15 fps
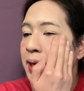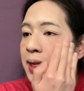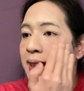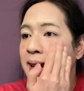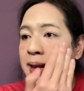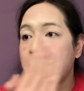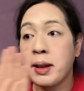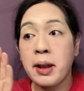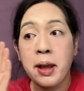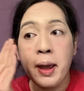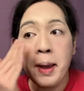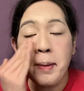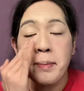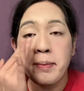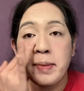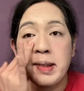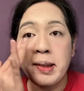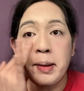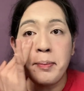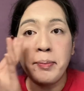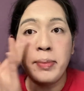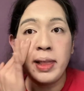that
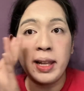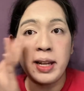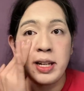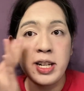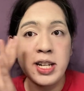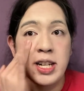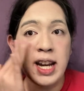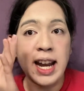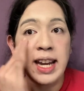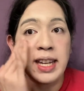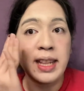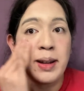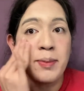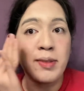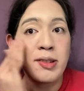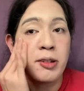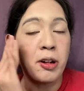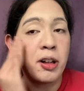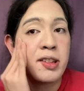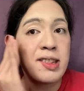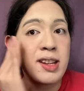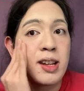some blush items were
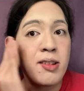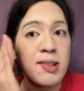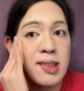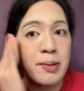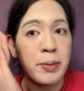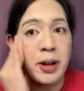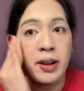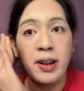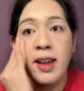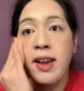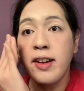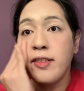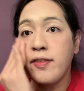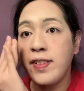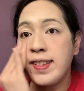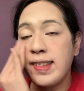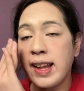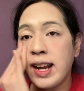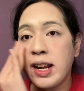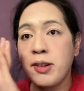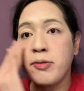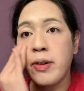also used among
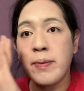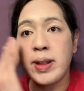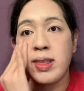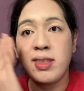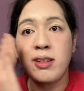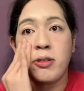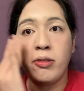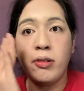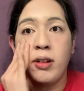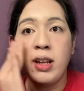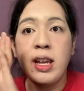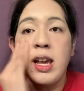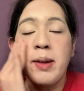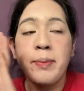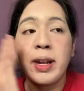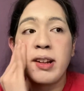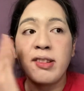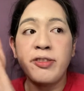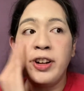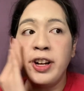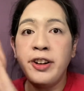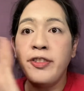Visayan women too, because
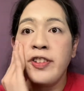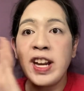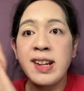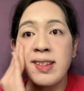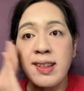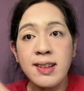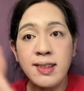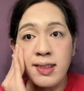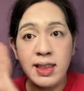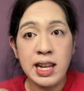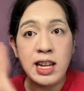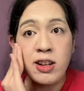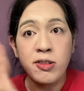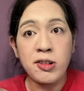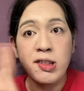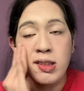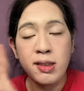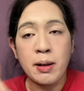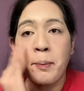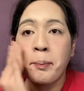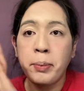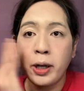for their faces they used
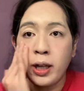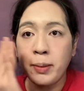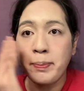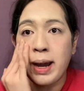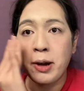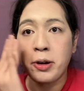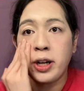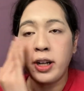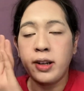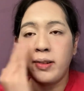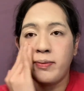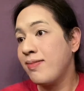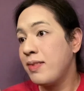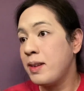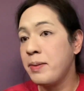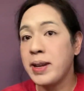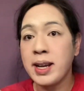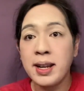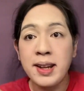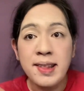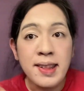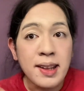pearl powder. To be
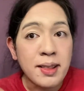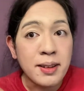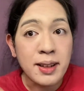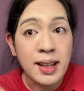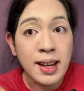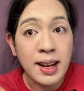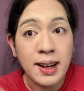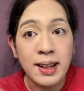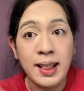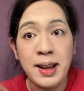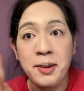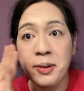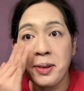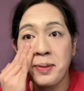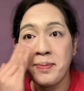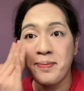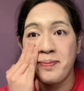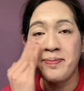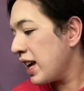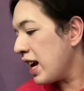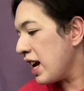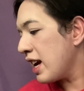honest, I look like a clown.
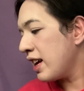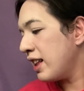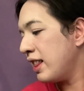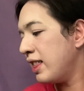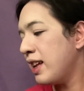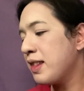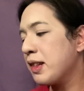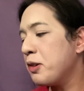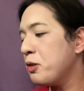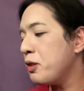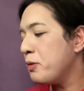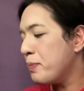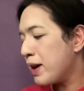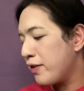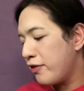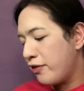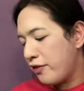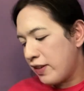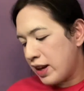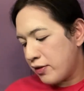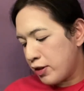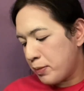Okay, let's go to my
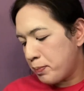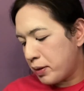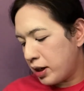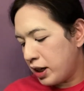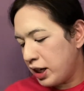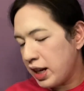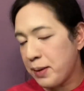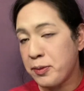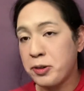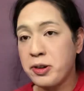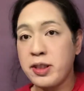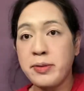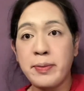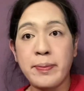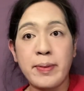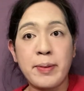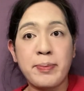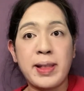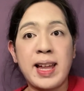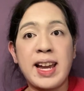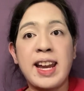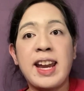favorite part. I'm going to
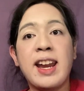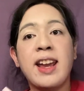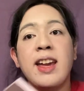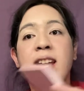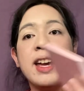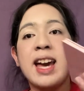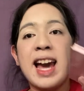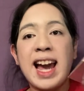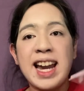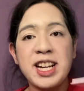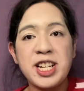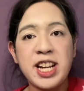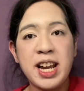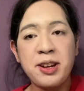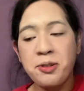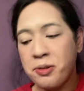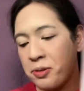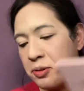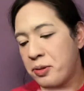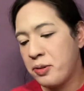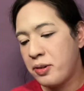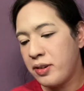apply
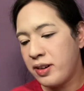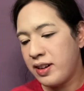eyeshadow